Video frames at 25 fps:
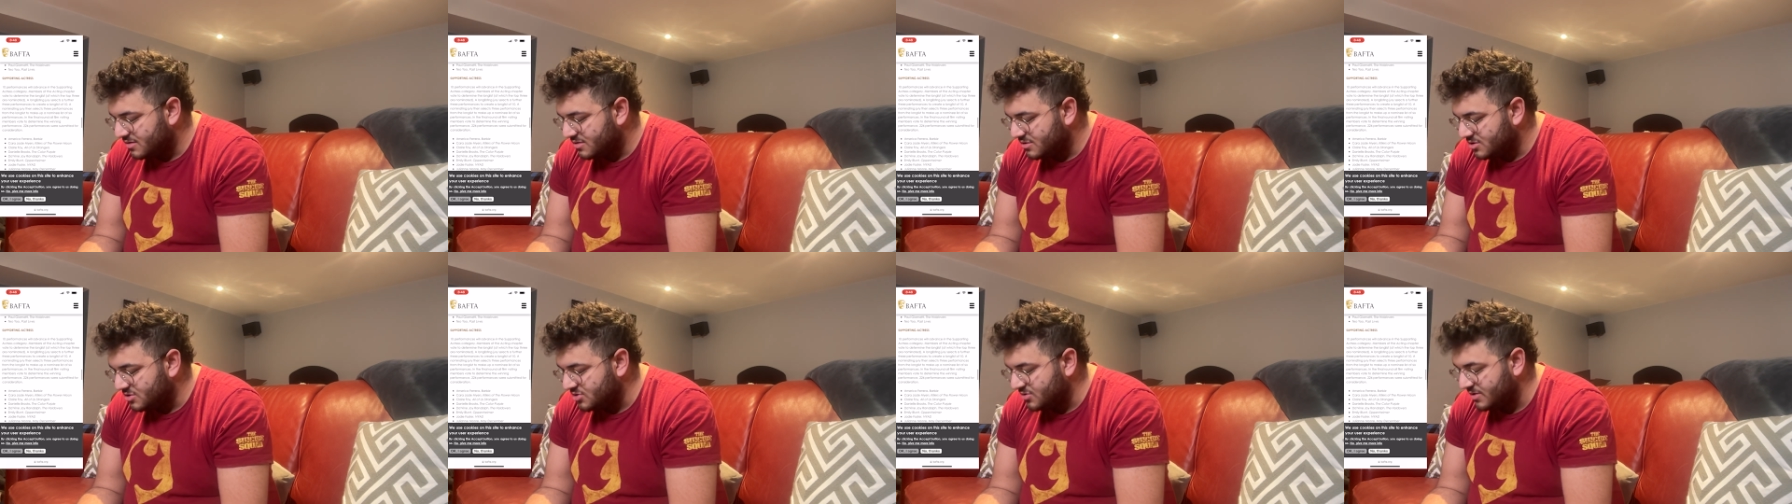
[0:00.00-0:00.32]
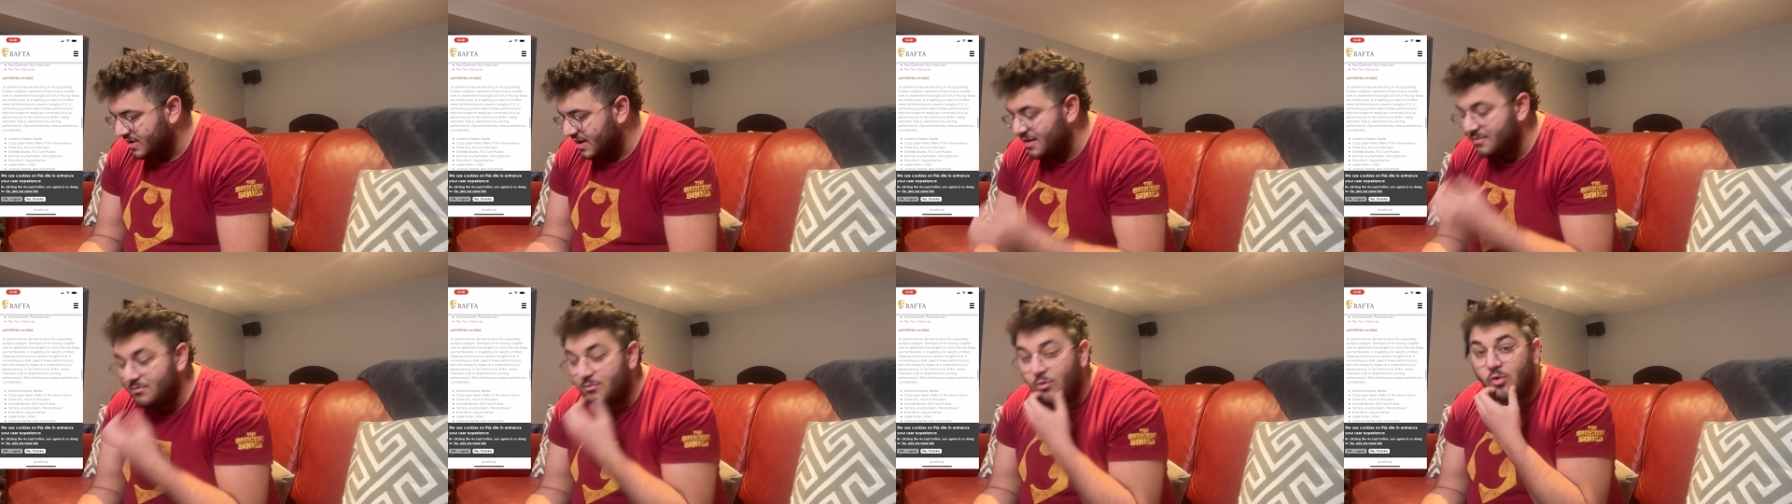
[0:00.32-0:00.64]

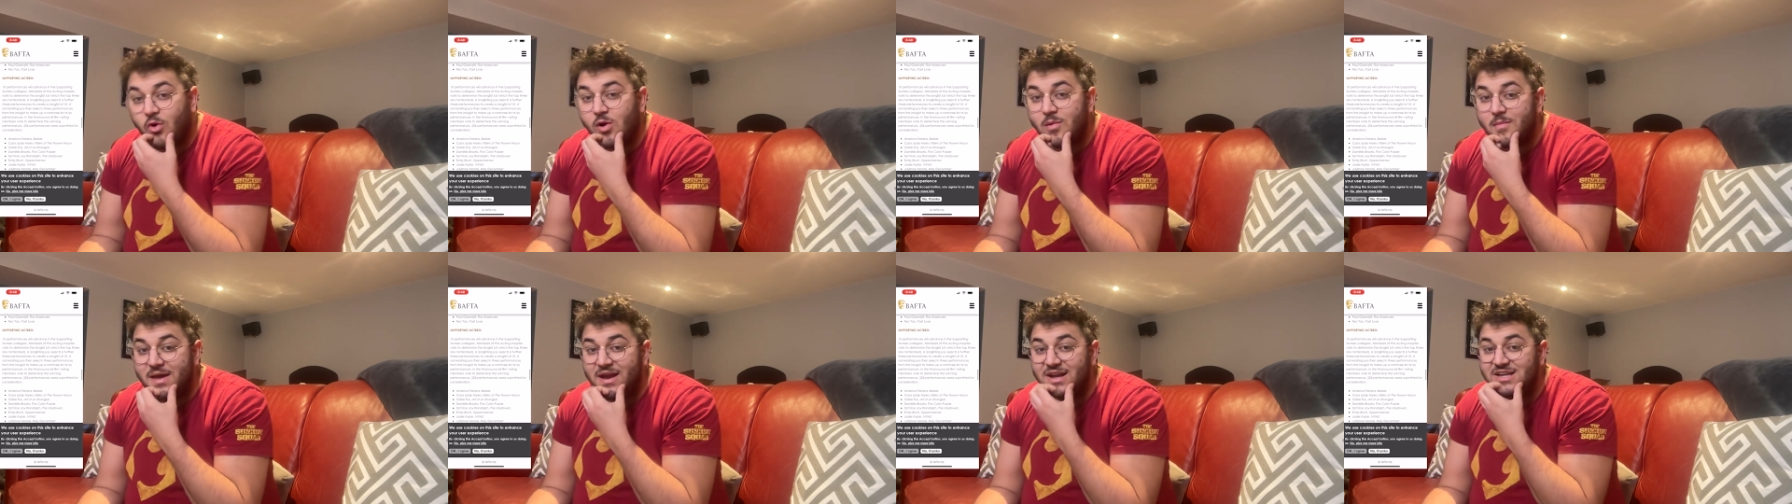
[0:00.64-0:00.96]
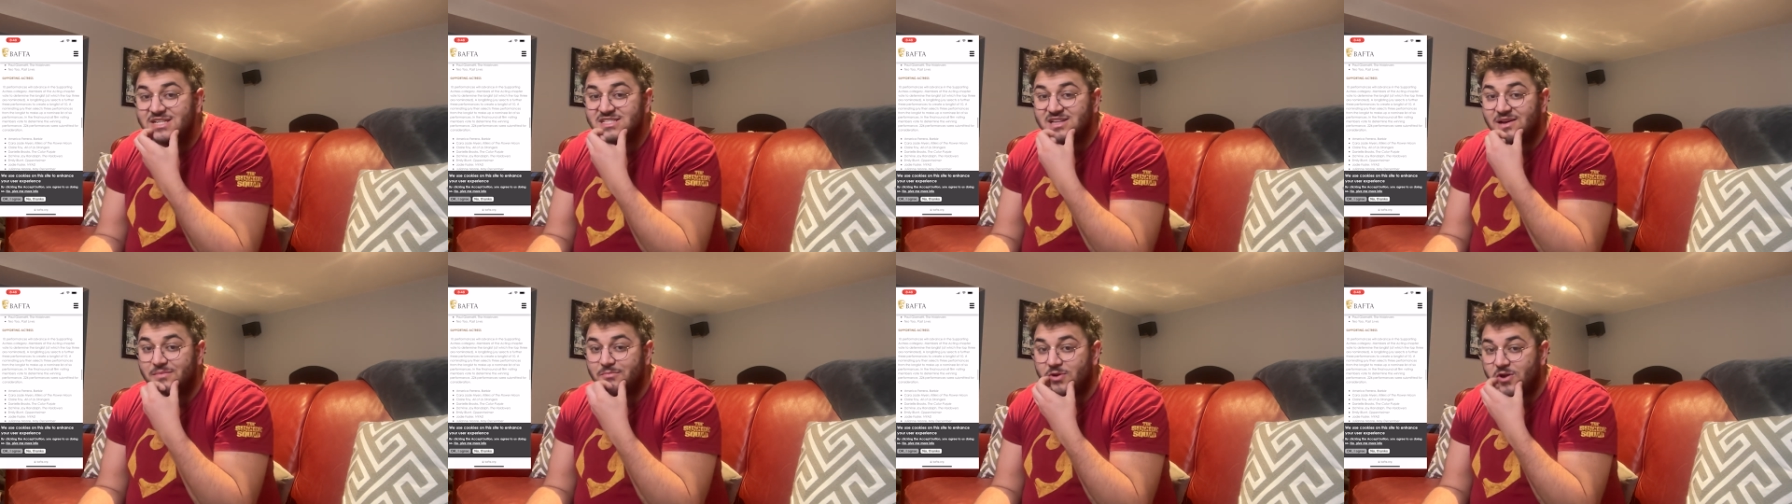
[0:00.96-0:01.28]
Julianne Moore, May
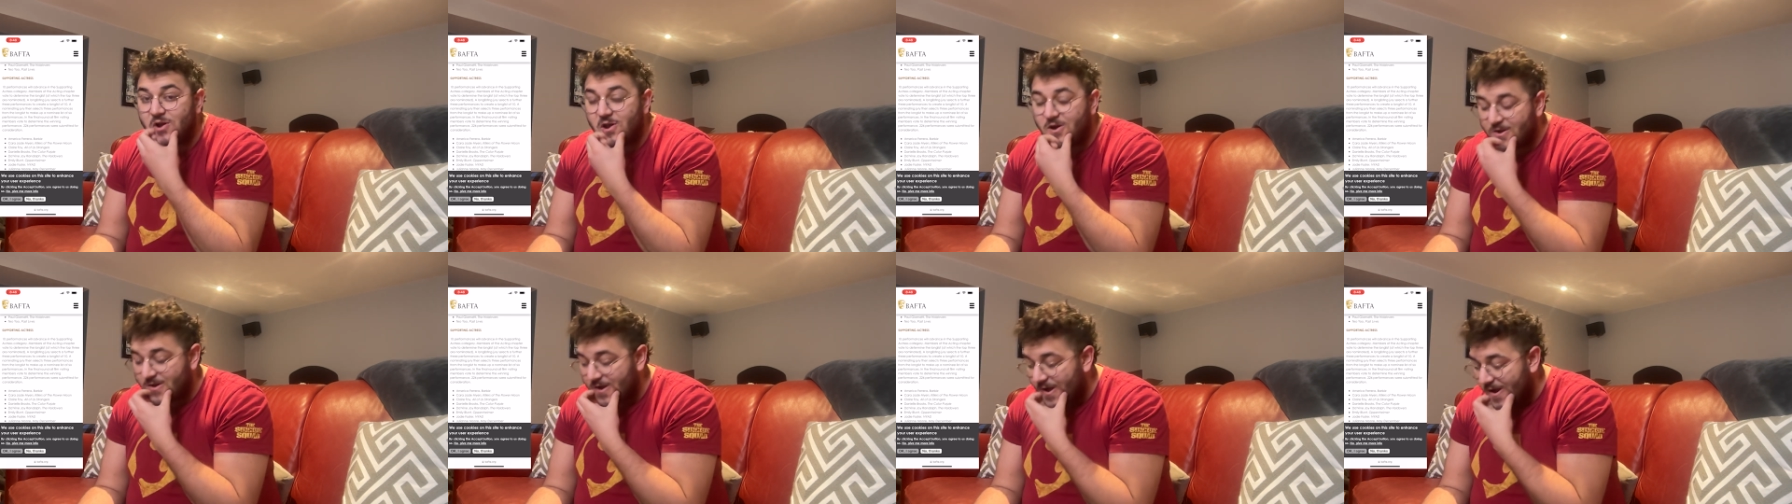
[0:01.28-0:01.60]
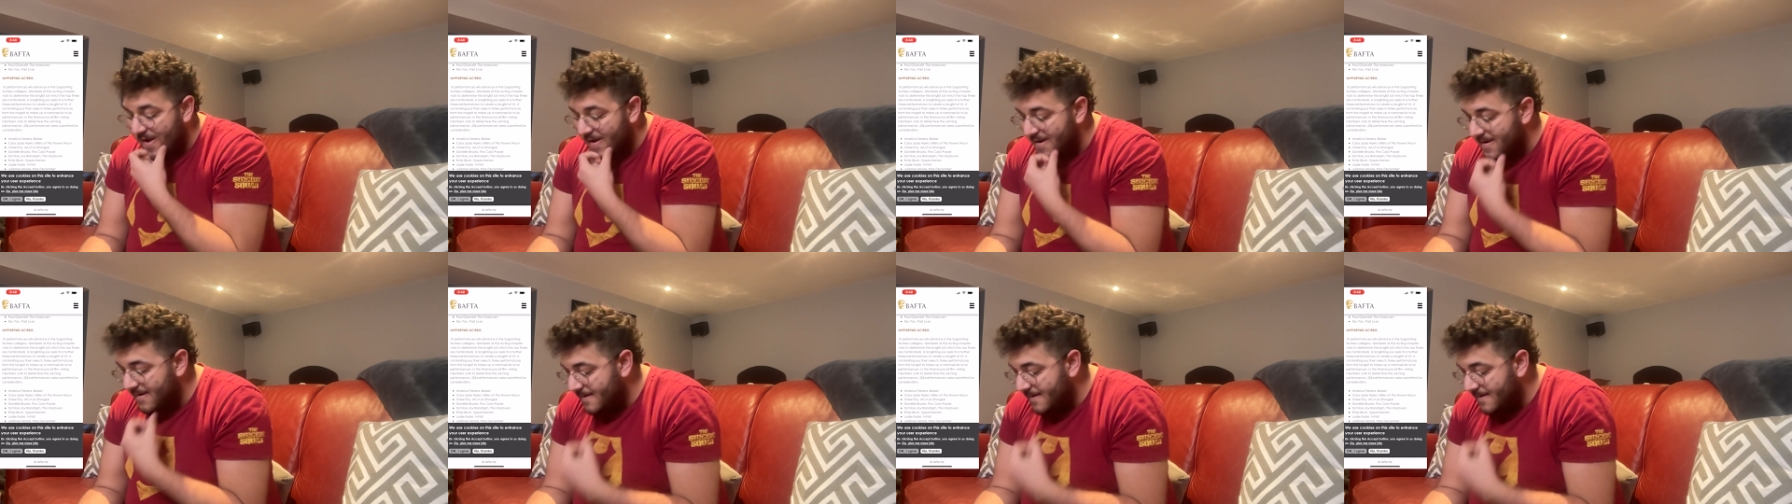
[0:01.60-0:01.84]
December, okay.